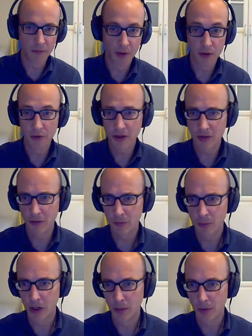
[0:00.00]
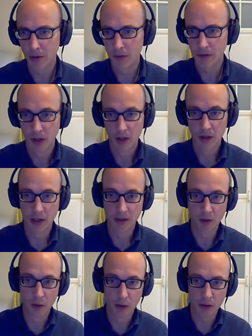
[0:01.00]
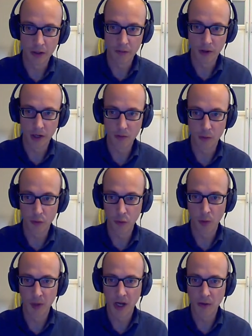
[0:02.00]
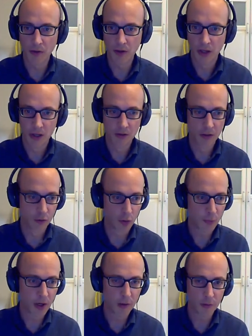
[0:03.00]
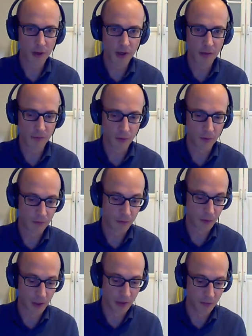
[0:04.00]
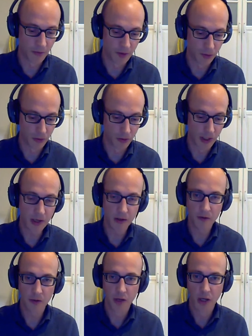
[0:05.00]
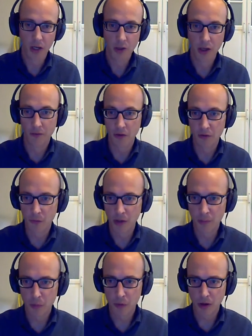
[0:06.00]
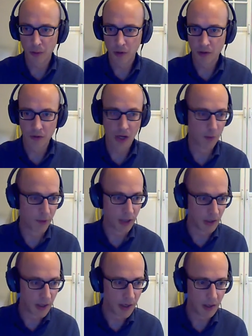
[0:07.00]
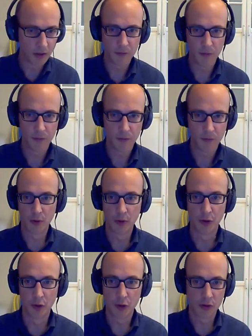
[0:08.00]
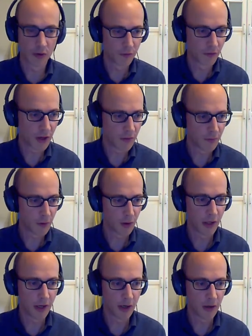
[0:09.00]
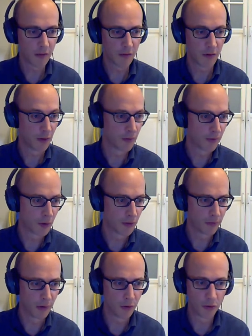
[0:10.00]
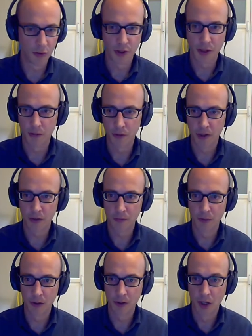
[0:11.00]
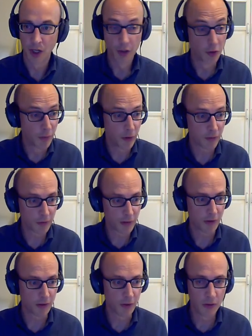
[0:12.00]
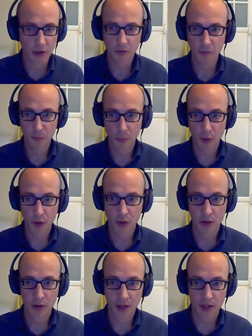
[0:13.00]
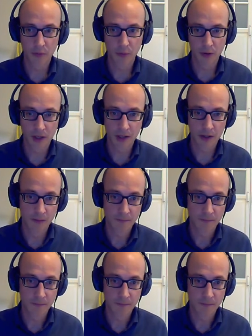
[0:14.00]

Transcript: continuous parameters like the learning rate or the dropout rate of your individual layers. You have discrete parameters, how many layers, for example, the kernel size of your layers, if you have a convolutional neural network, the number of hidden units per neural network layer.